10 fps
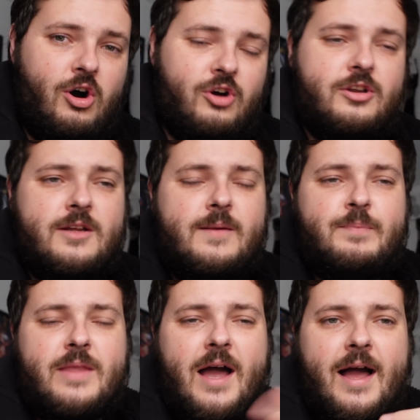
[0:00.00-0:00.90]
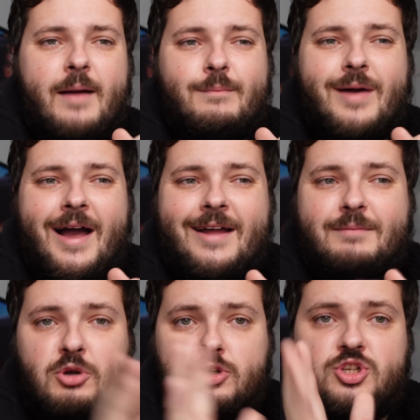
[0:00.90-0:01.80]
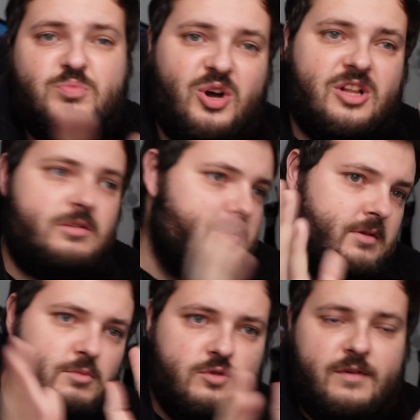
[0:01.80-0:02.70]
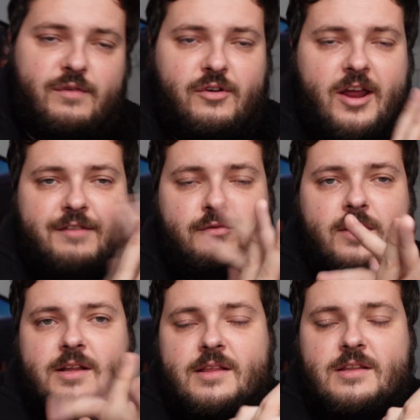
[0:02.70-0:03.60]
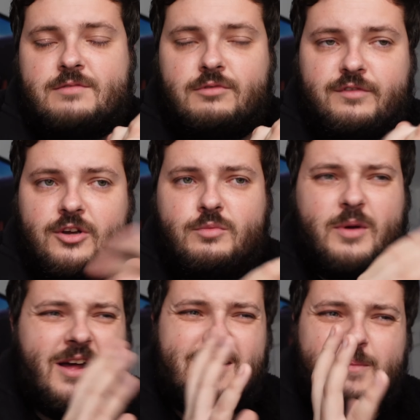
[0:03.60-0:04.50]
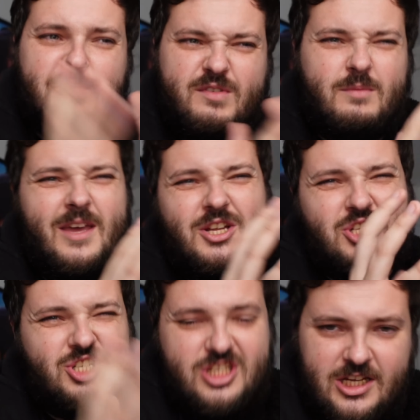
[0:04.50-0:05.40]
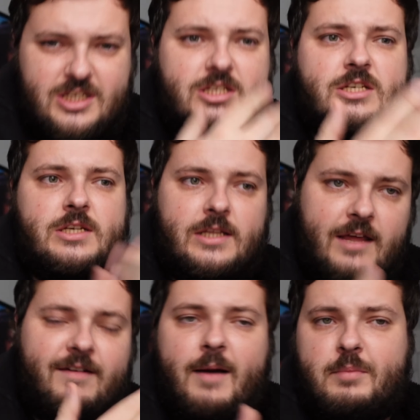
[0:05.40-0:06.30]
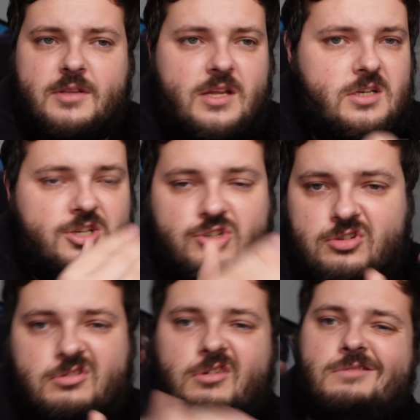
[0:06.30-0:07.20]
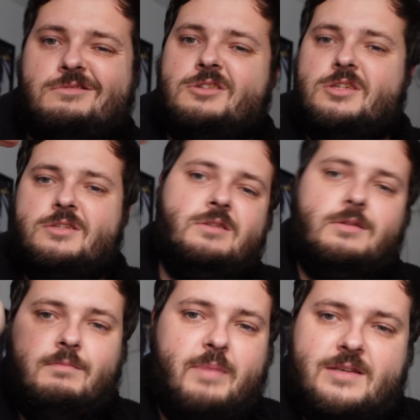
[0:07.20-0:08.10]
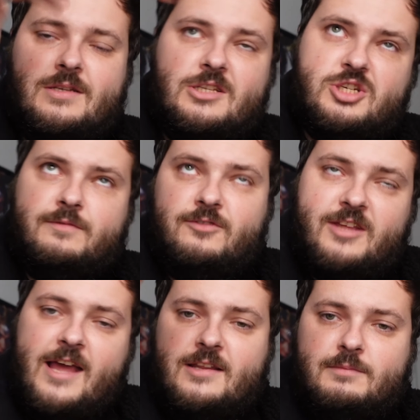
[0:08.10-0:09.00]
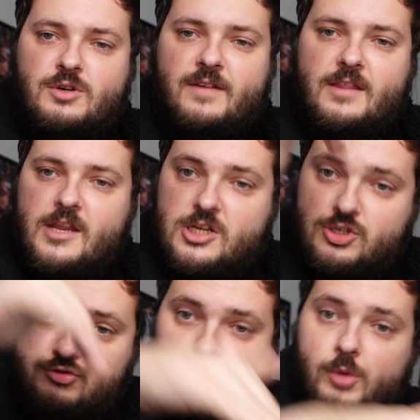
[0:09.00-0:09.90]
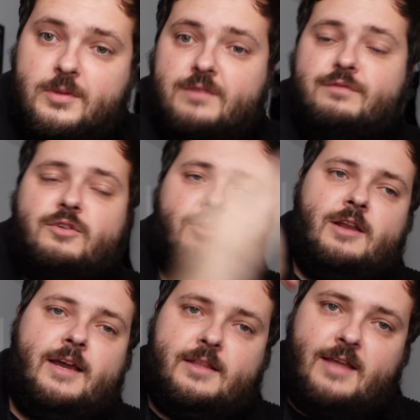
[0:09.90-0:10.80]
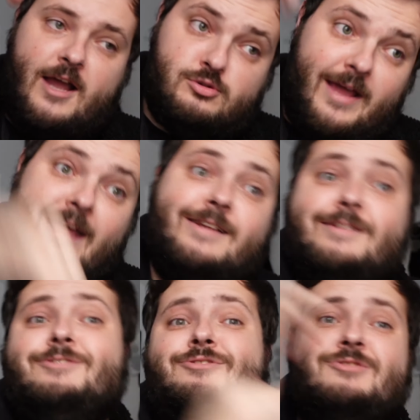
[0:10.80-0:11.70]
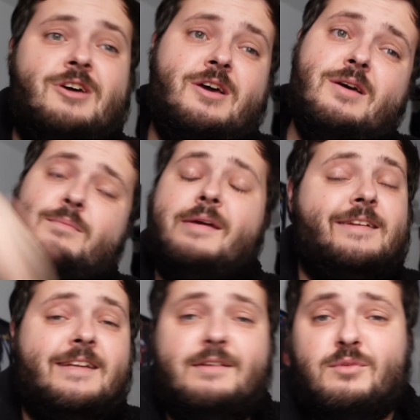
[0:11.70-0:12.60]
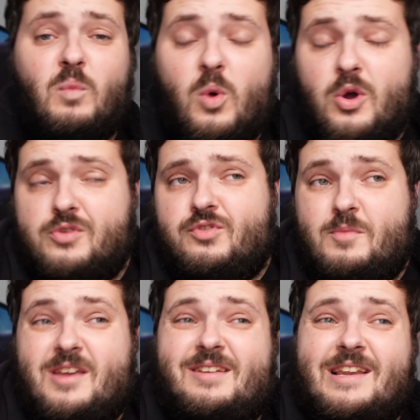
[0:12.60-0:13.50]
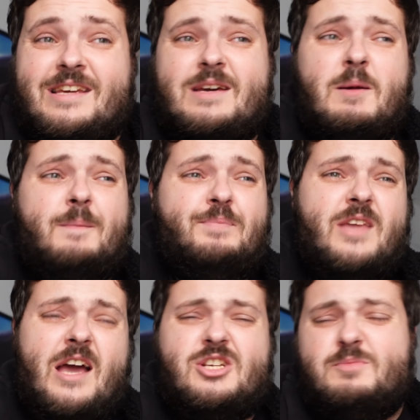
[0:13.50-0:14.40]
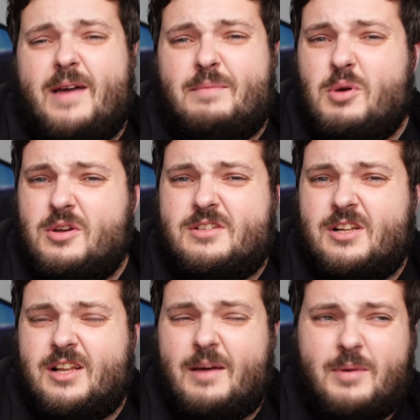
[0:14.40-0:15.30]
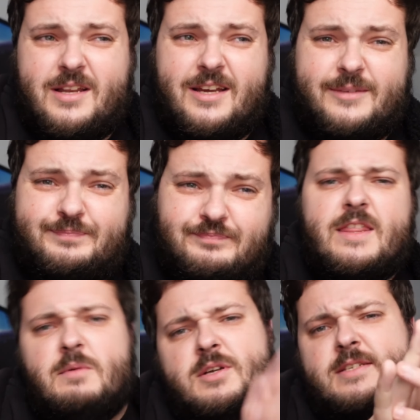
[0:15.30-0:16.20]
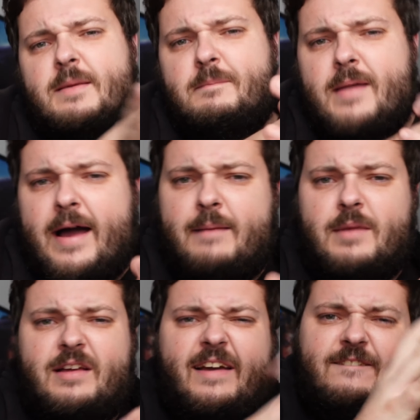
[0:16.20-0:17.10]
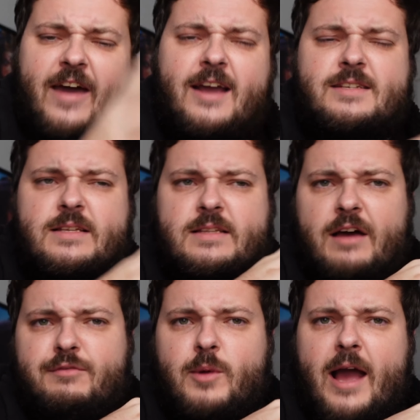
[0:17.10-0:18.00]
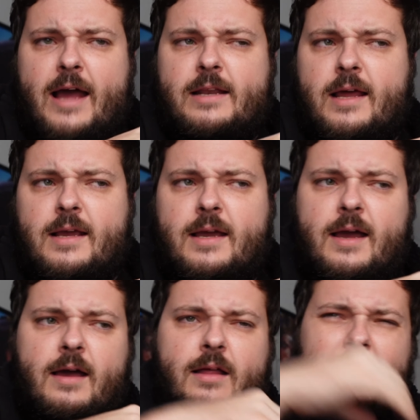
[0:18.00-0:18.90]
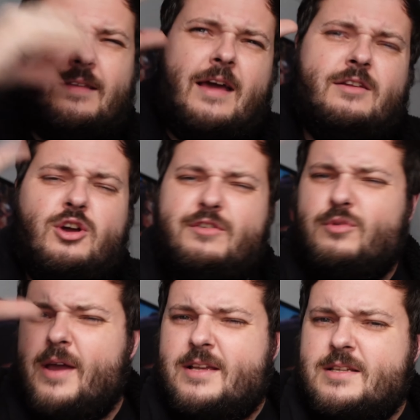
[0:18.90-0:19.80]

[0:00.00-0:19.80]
on. And I'm not going to spoil the movie for everyone in this review, but for me it just didn't live up, and then it just got to this basically just before the end of the movie, and then it just dropped even further. Like the actual ending just made it even worse for me. And yeah, it's just my personal opinion. There was some like effects and stuff. We had like they had earthquakes